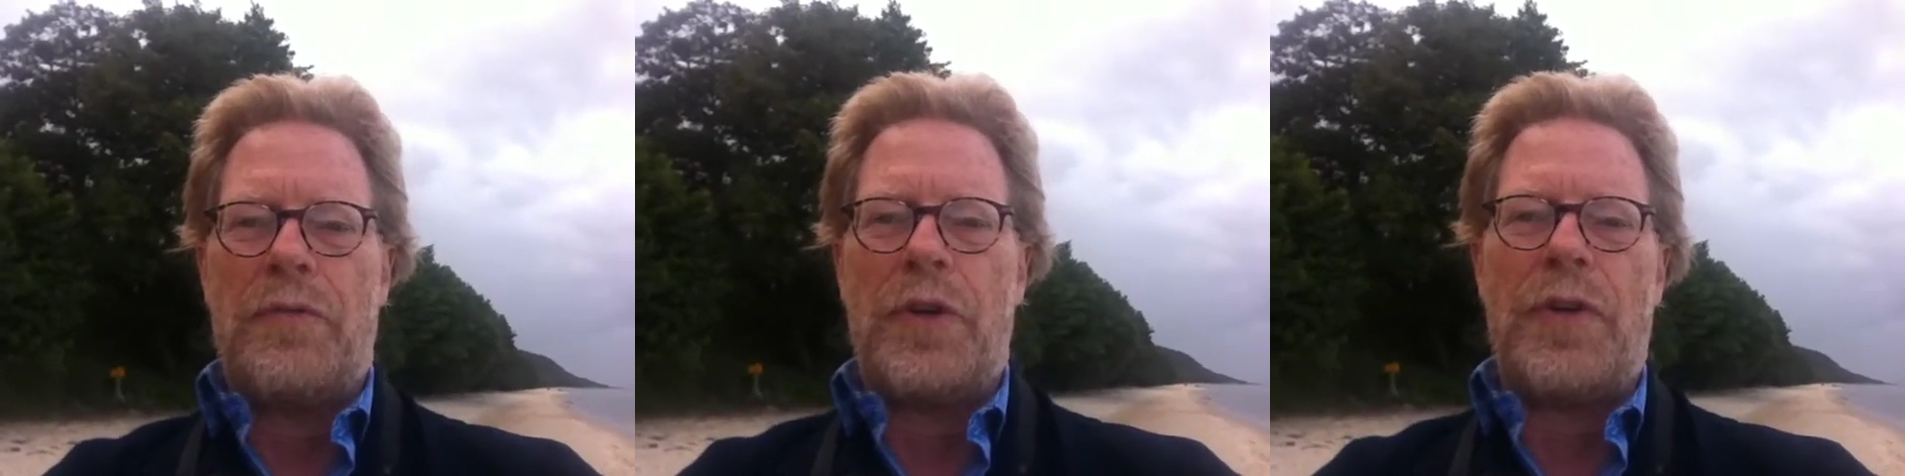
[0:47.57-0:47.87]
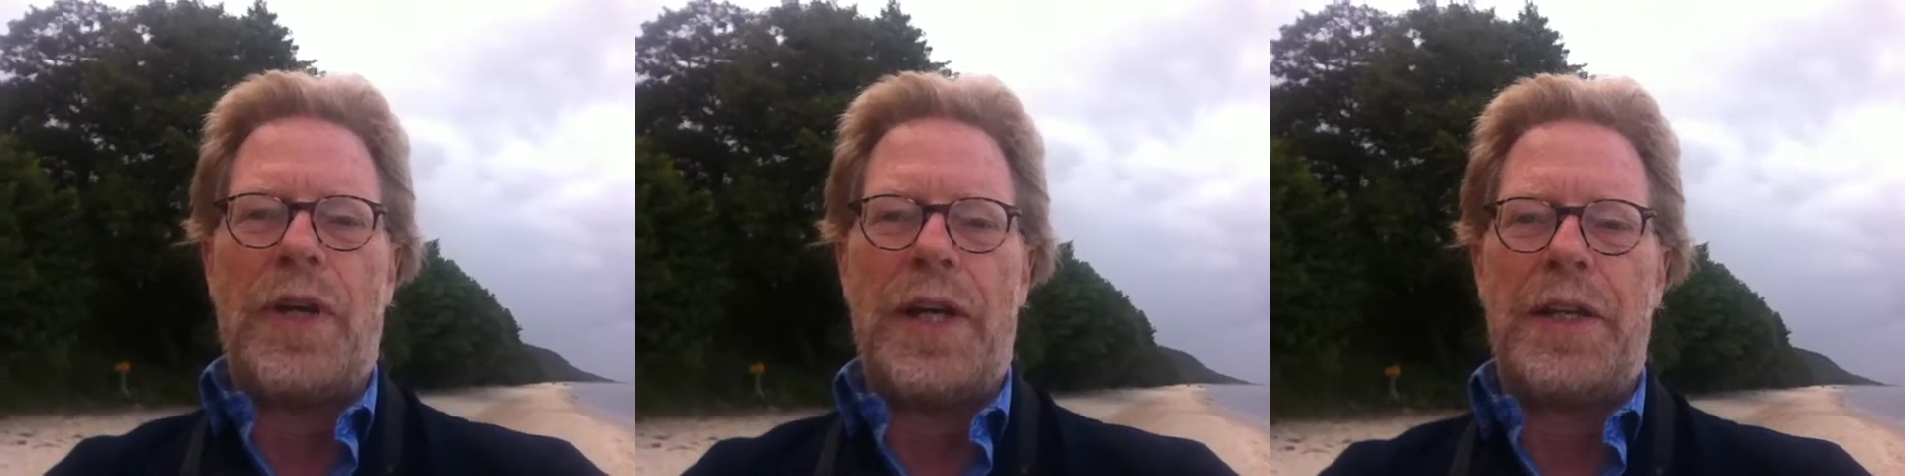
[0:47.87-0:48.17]

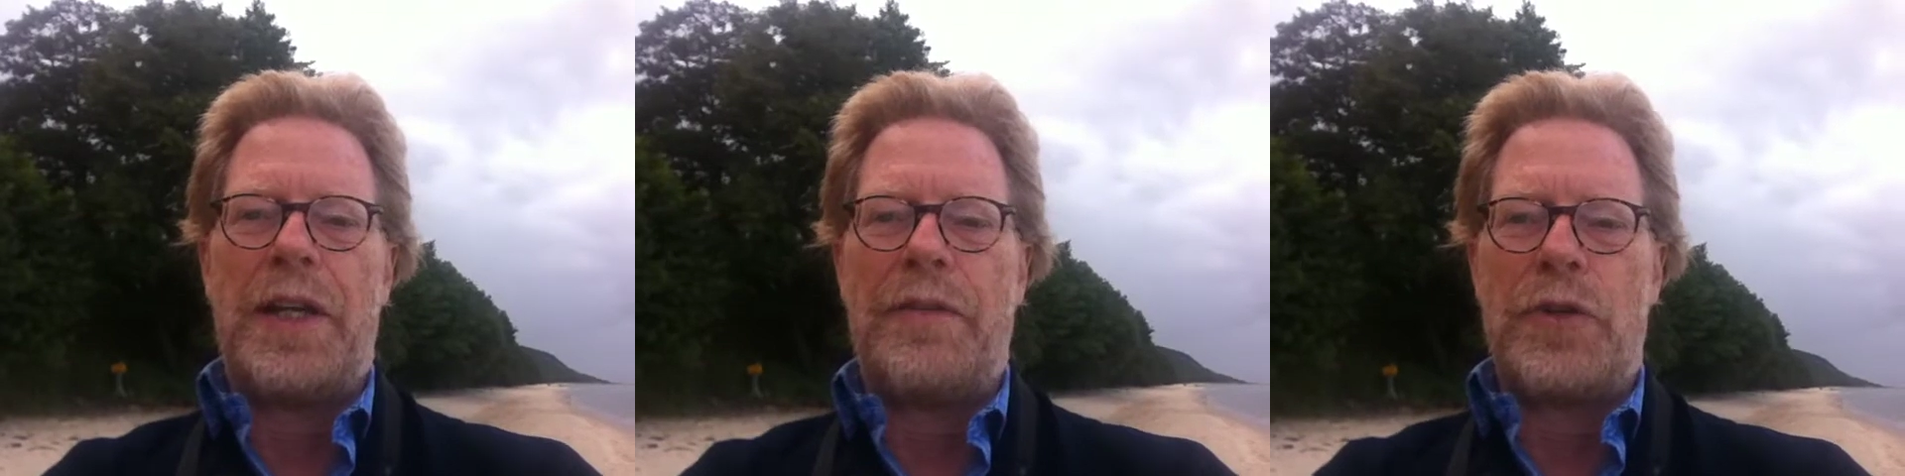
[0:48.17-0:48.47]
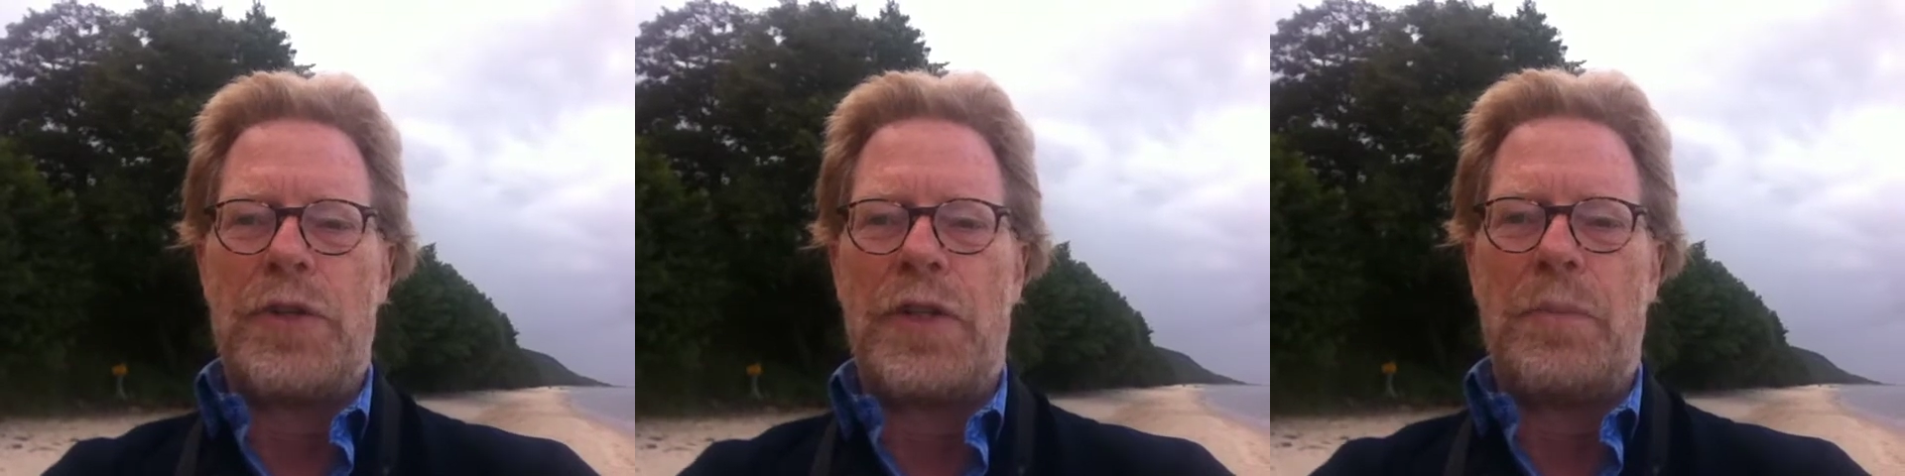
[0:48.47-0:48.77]
very high
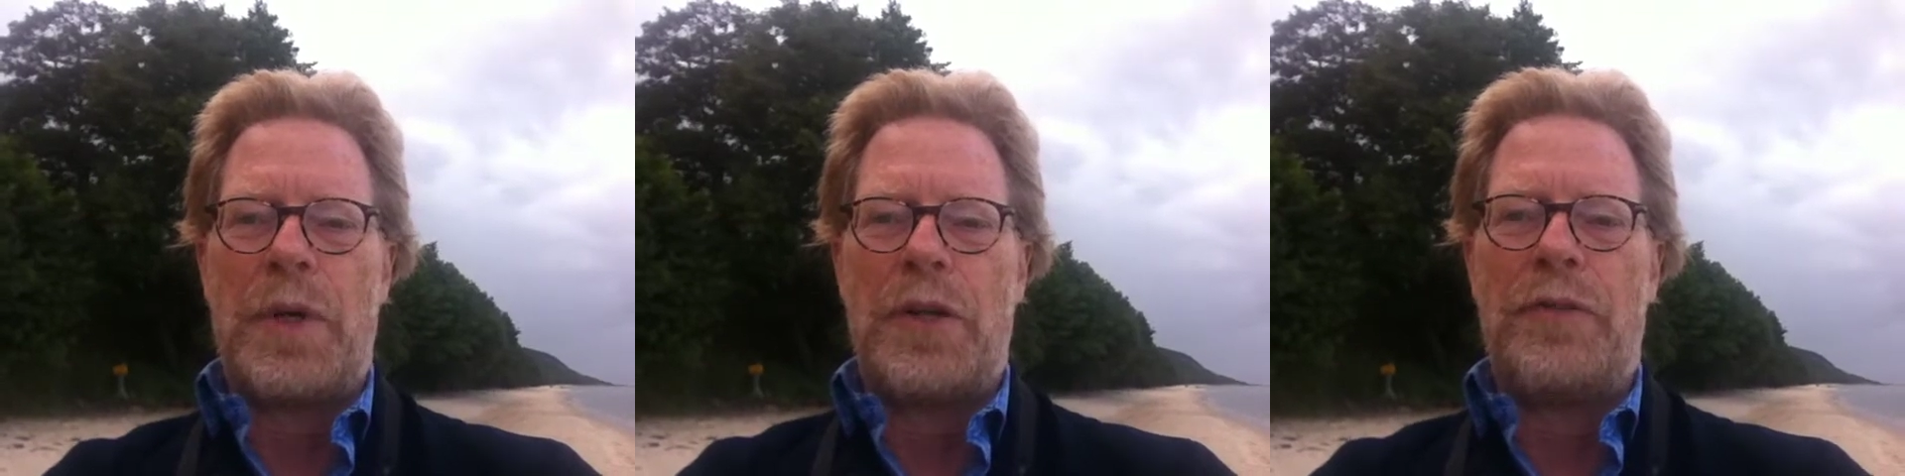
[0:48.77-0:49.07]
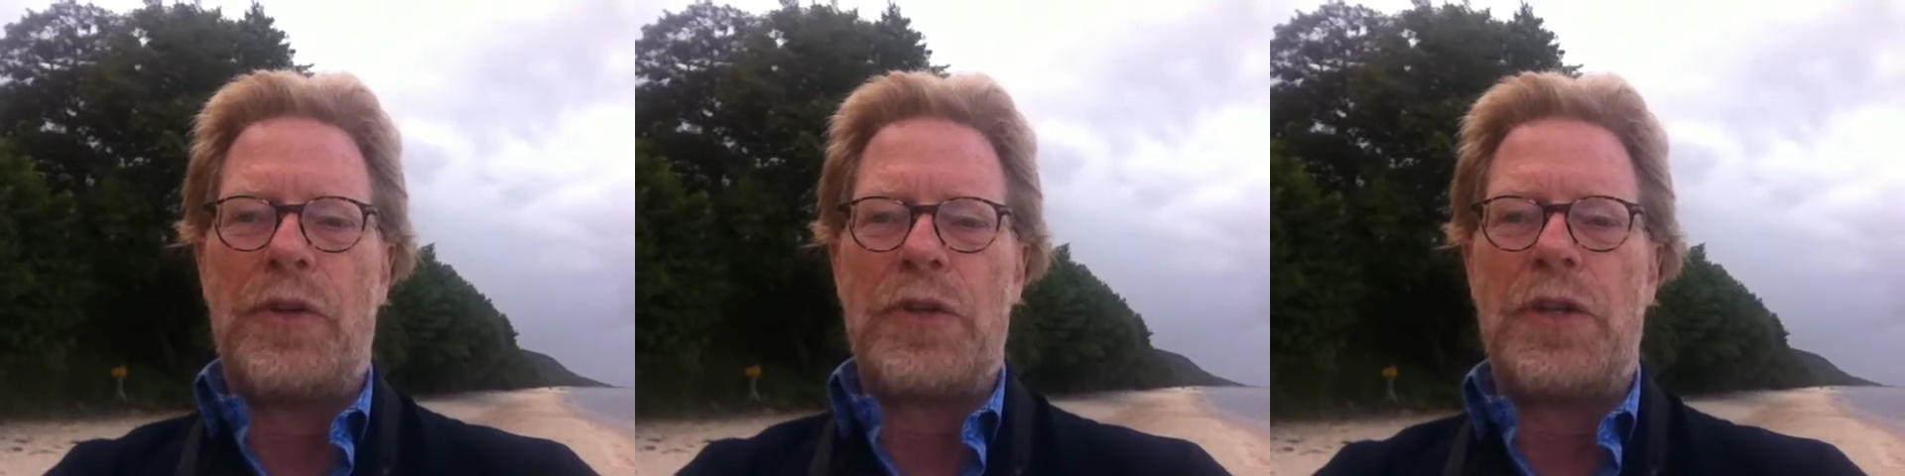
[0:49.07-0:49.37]

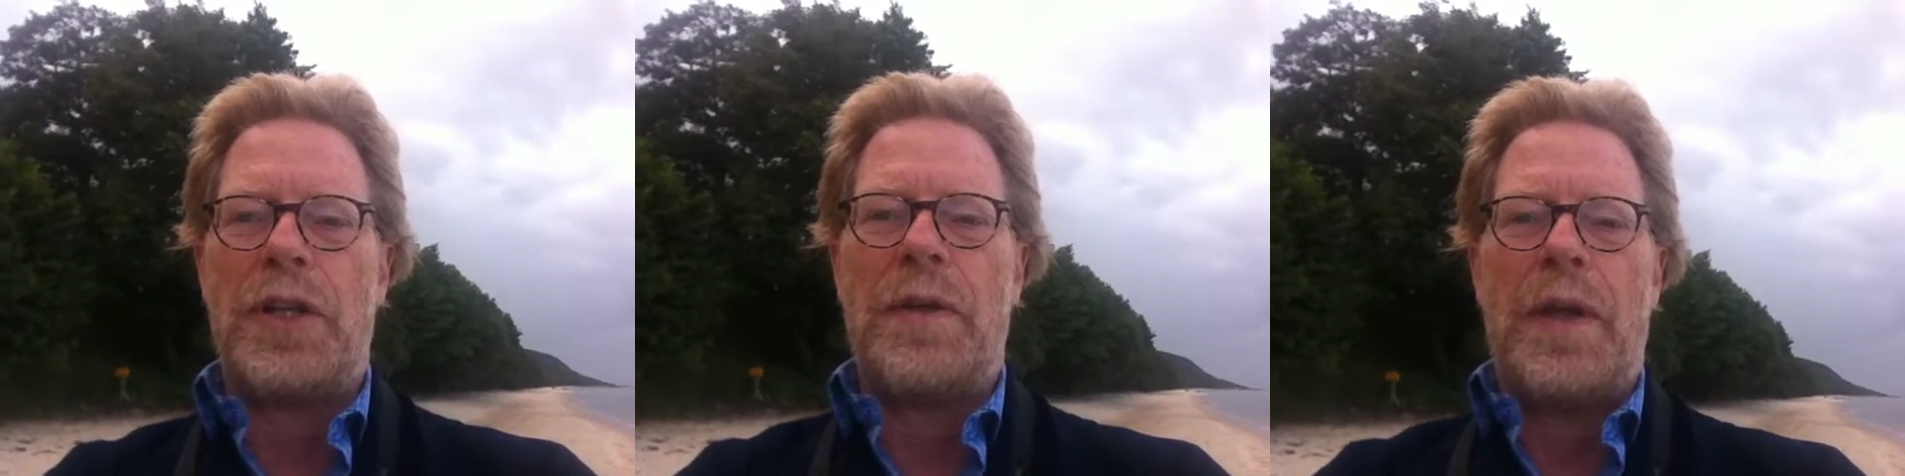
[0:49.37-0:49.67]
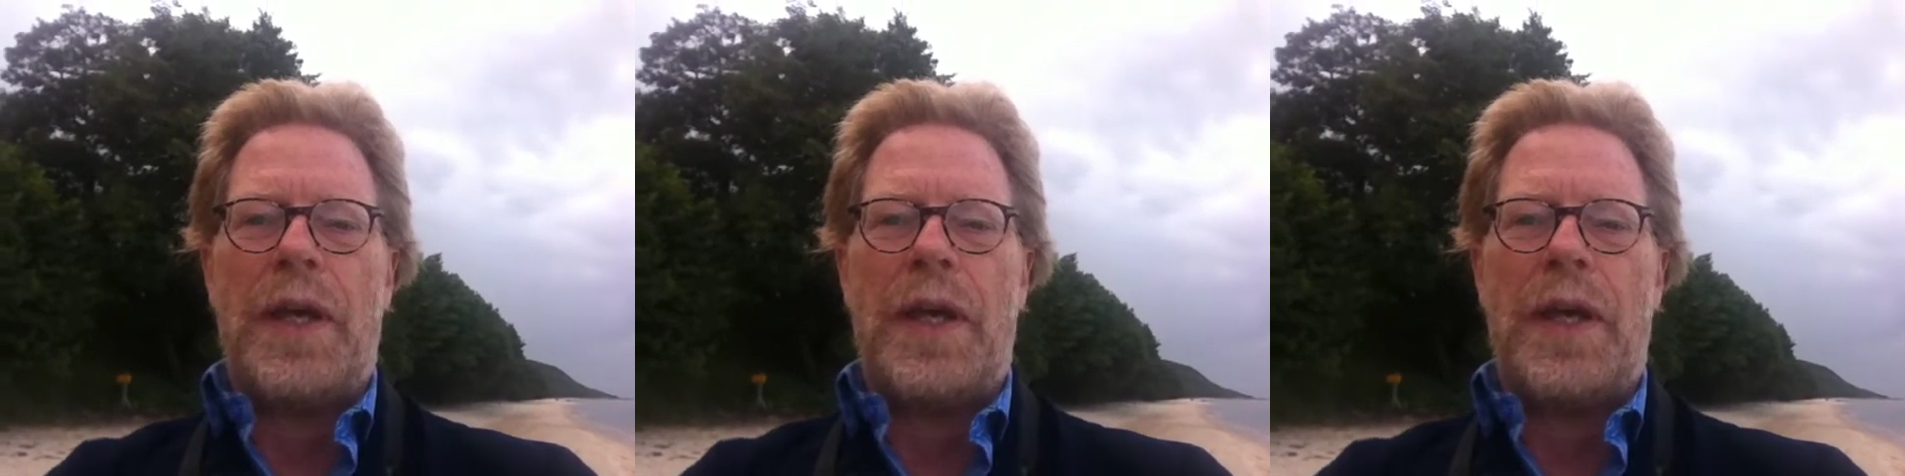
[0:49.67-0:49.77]
biodiversity